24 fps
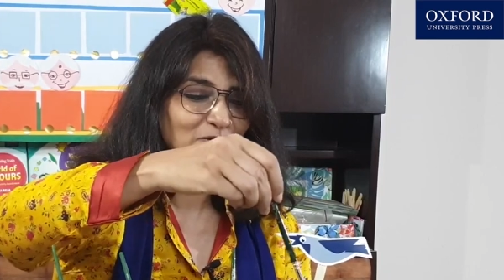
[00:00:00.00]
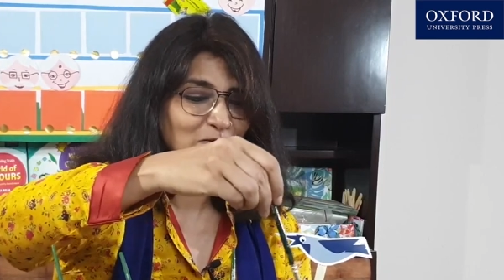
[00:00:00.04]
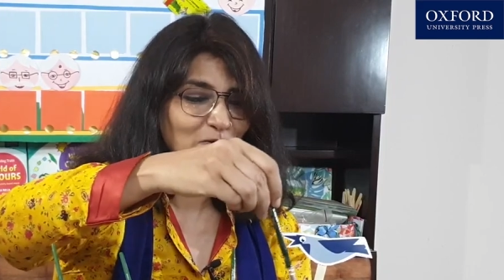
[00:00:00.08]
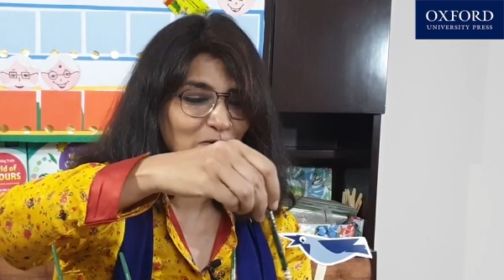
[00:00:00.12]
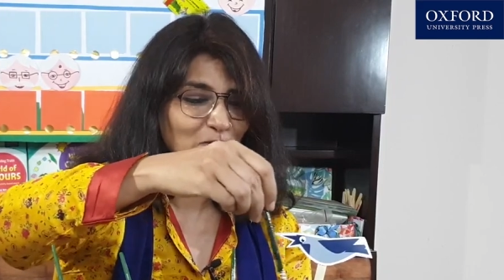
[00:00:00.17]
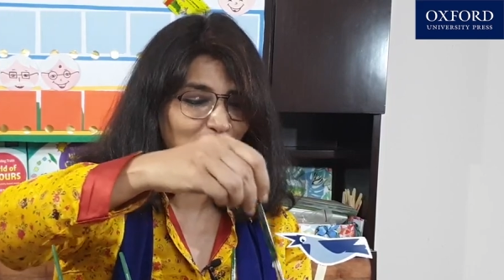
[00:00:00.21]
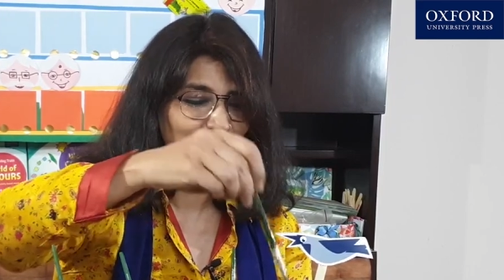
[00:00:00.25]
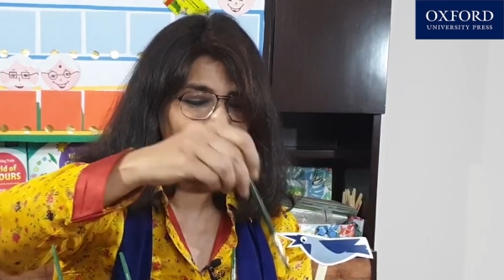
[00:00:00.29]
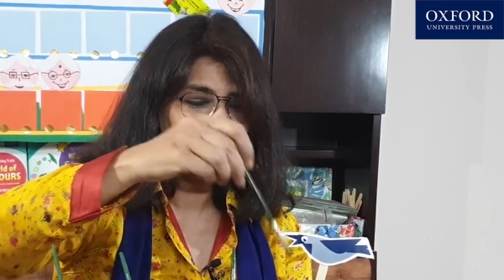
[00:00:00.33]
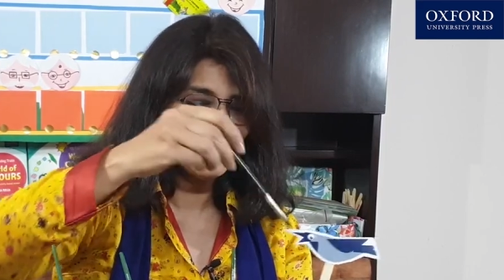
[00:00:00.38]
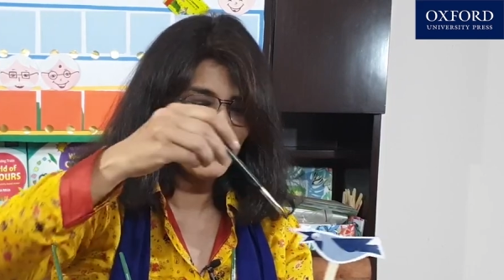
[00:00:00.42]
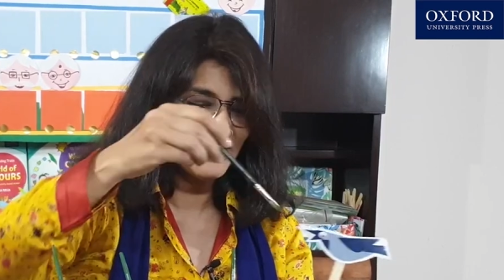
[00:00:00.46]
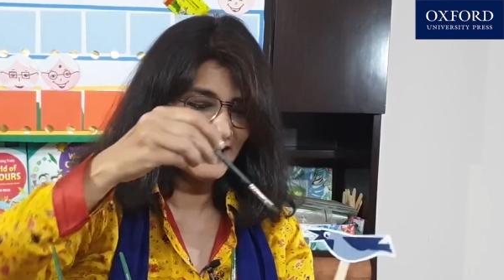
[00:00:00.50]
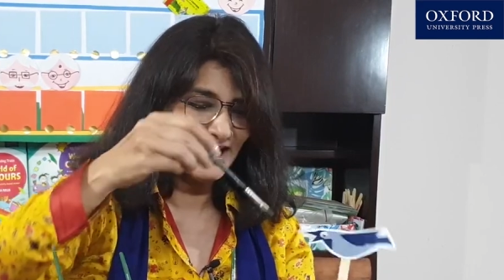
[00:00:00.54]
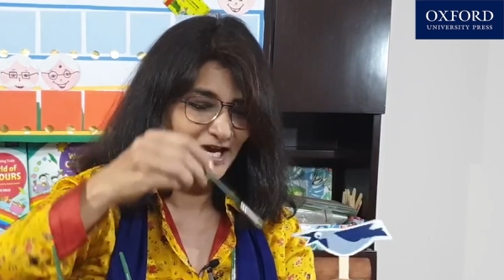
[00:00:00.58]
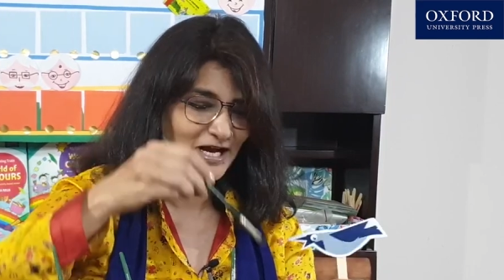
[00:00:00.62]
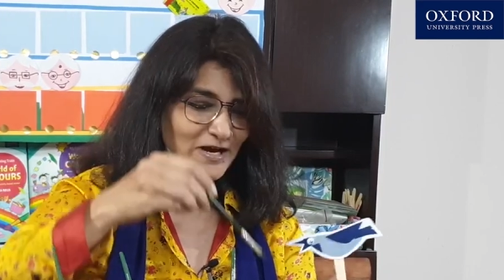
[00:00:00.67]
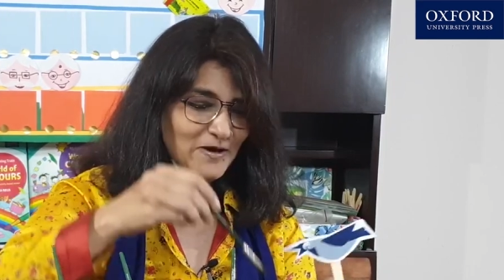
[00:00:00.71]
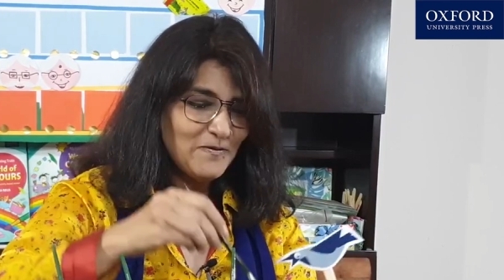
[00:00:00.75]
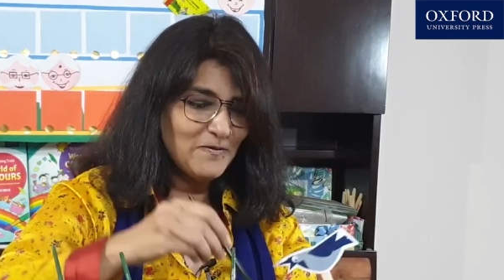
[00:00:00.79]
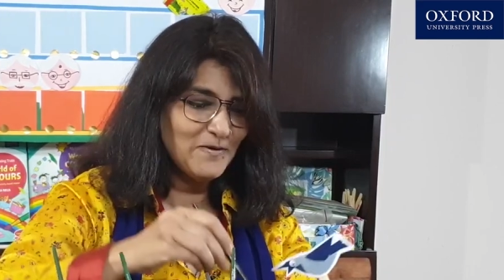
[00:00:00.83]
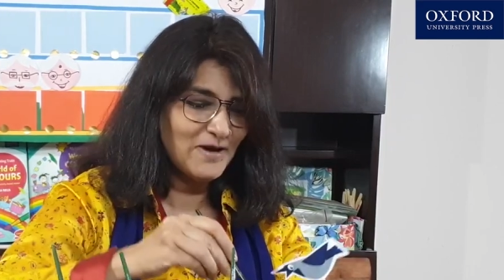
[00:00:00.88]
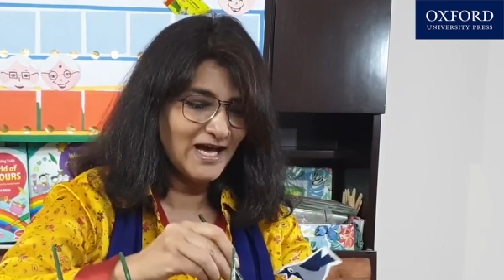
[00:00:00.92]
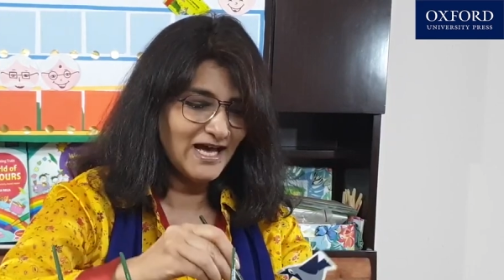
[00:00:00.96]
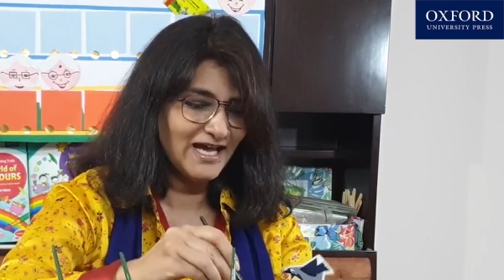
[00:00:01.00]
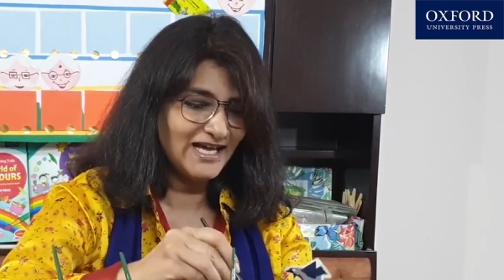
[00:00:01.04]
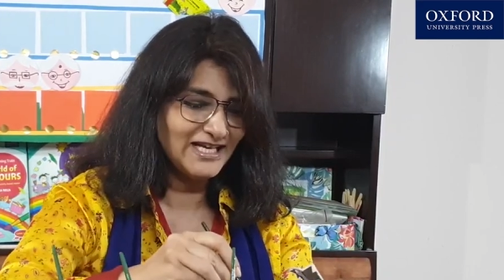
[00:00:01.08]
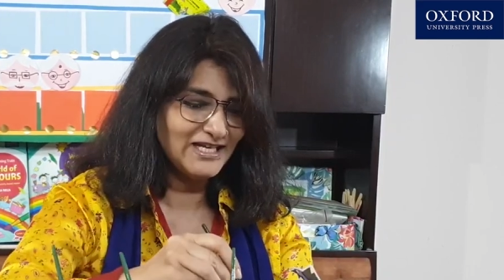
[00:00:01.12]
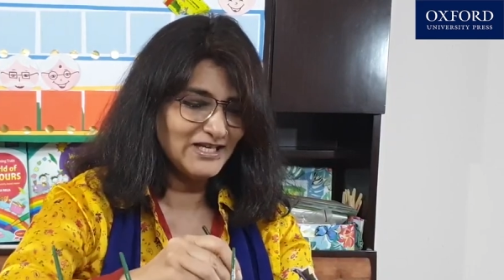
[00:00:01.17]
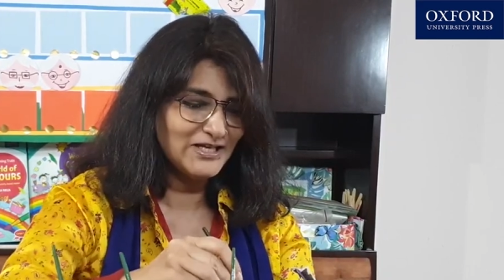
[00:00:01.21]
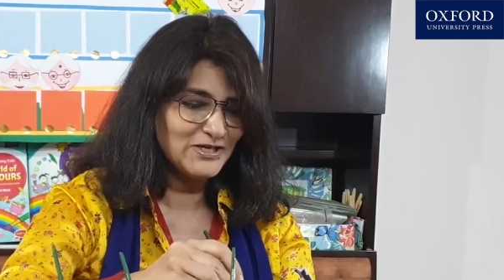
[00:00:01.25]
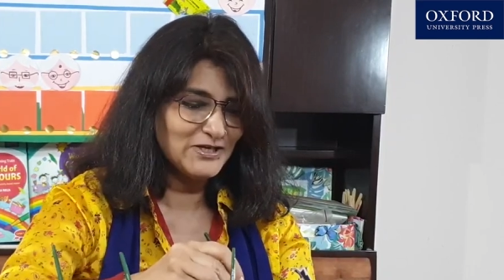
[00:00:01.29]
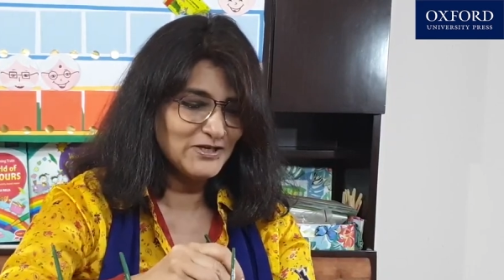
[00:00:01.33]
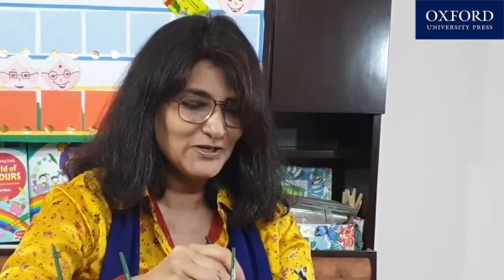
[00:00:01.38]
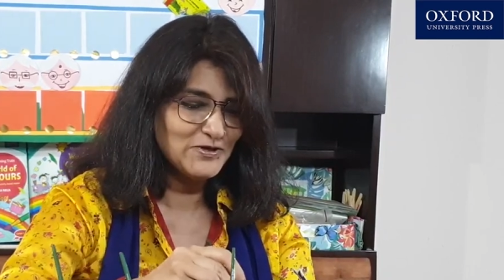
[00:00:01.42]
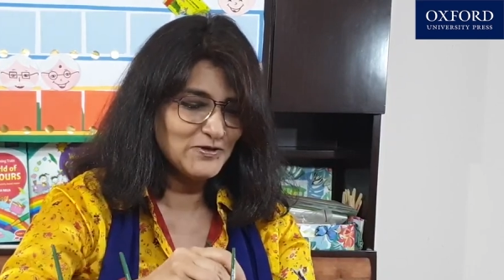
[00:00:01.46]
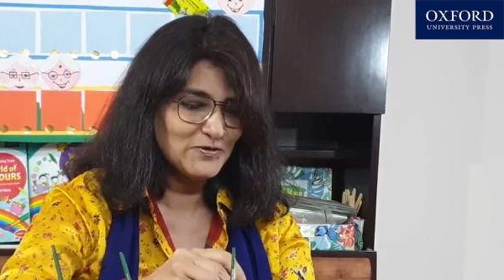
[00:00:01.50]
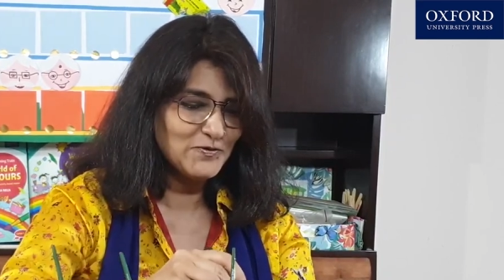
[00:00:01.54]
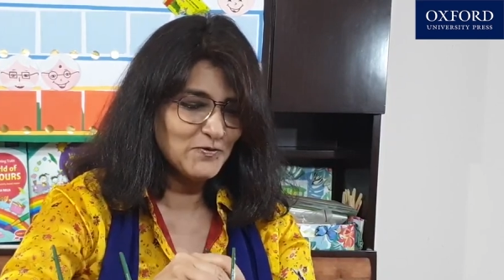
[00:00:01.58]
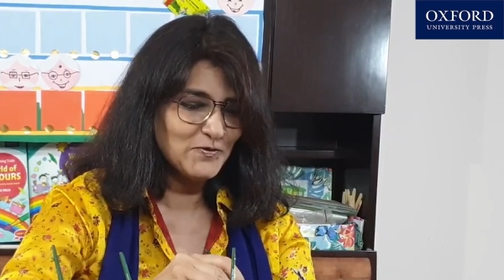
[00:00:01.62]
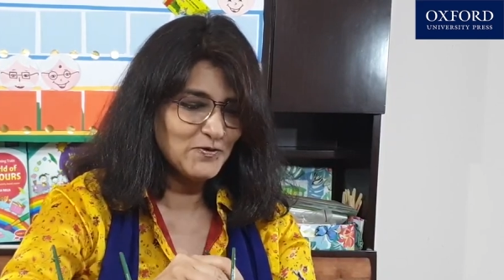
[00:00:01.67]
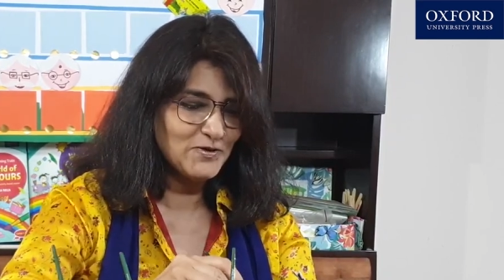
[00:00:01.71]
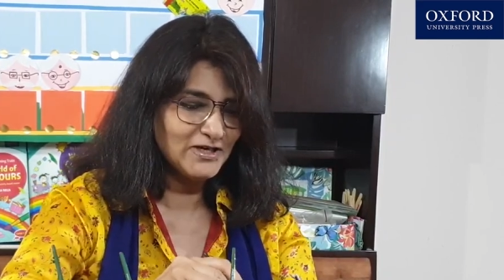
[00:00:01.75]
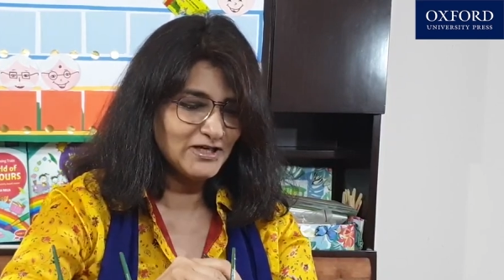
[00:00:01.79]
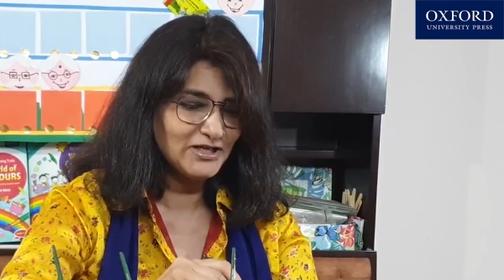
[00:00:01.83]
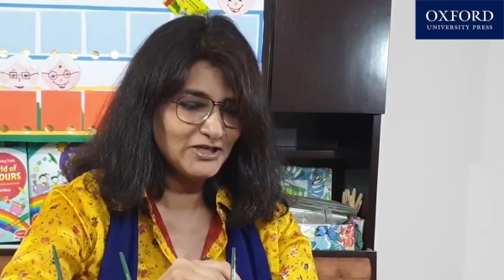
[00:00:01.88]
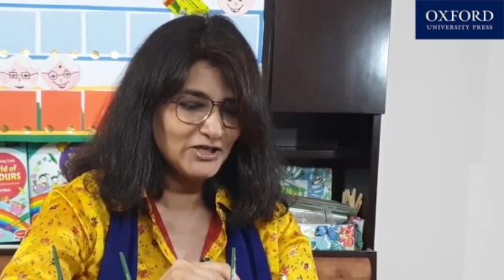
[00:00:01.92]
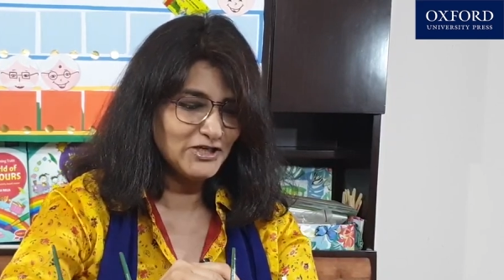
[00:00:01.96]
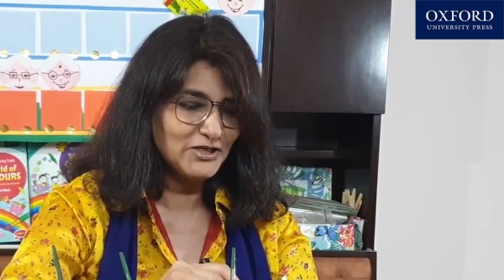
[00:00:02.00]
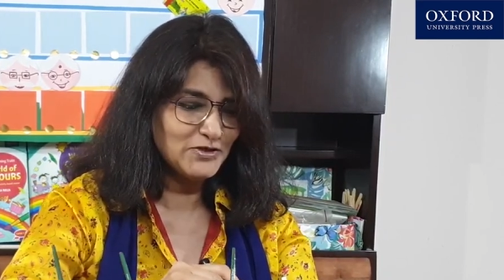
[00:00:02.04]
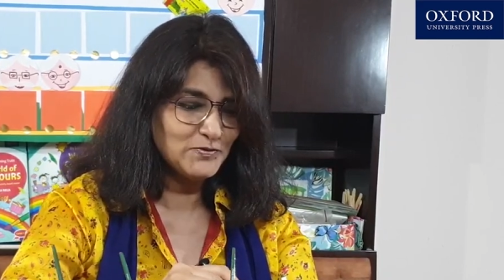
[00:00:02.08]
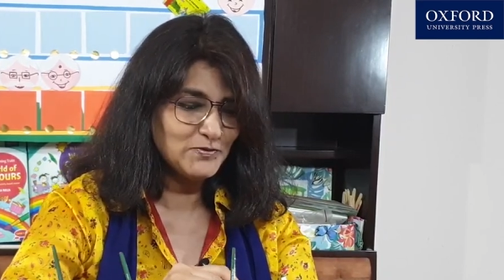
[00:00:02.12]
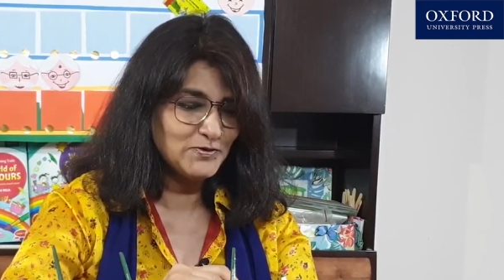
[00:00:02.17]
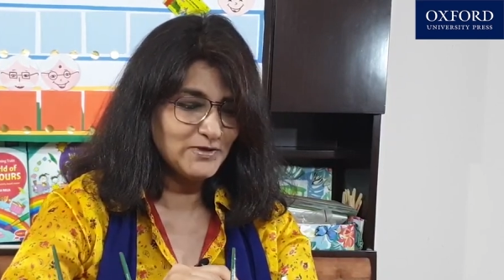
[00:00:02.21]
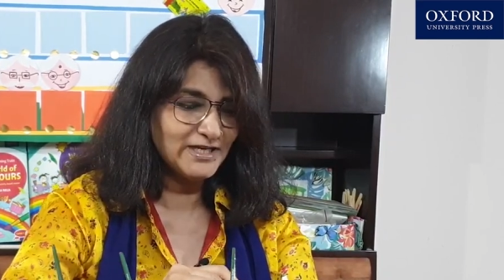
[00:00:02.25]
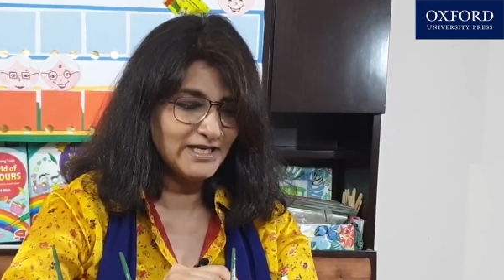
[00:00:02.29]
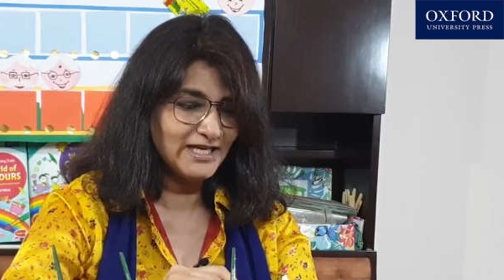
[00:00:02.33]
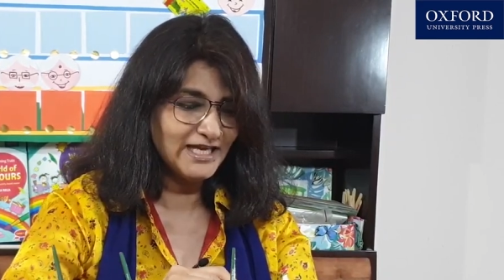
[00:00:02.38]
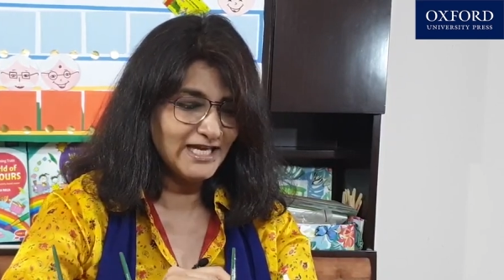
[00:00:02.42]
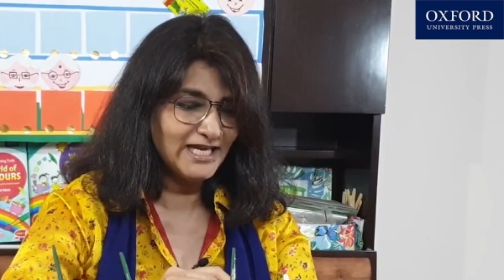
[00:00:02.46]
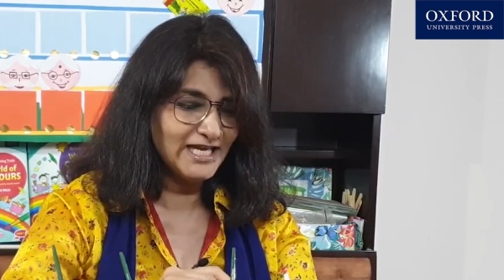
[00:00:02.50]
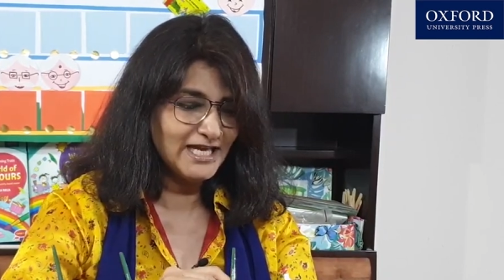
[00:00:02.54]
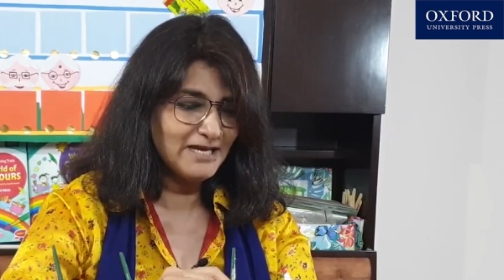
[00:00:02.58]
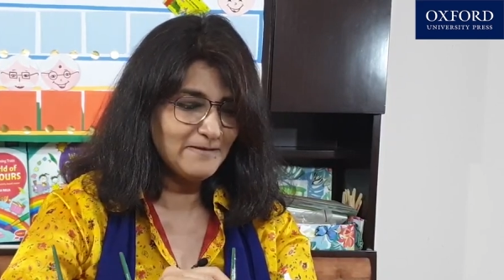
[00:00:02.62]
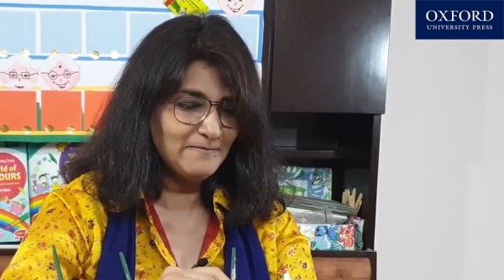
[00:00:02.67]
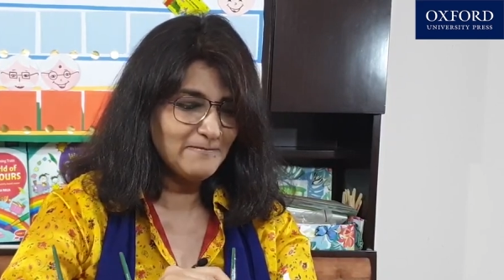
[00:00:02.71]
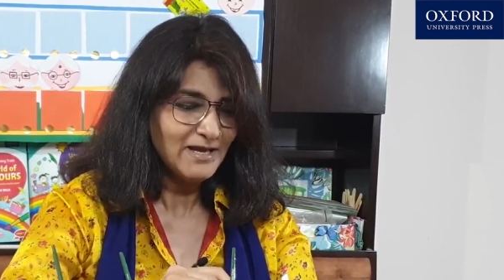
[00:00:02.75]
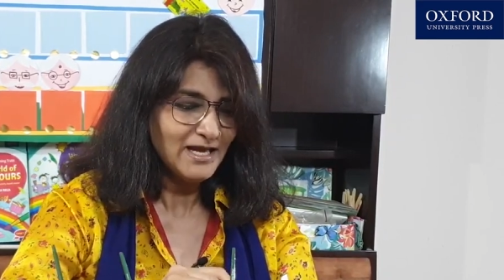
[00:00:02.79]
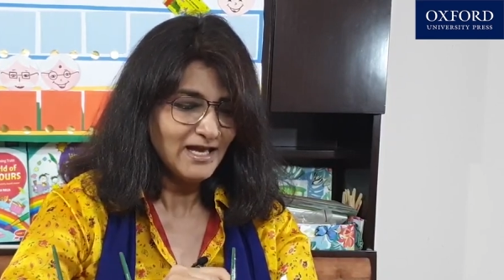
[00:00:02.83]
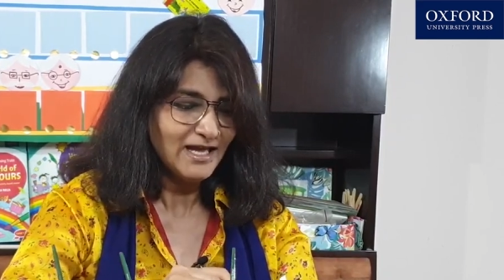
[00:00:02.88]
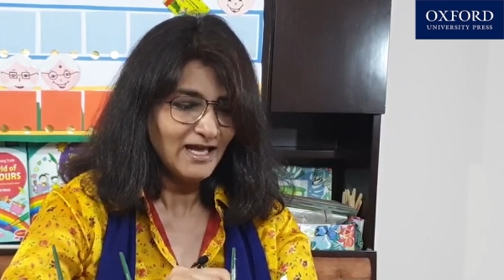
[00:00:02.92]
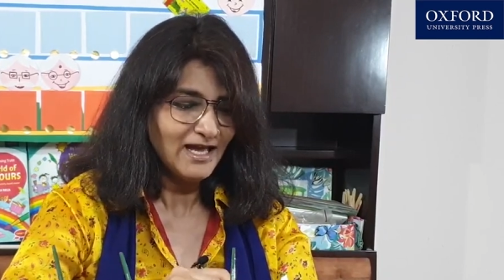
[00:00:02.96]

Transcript: oh, now I know a new name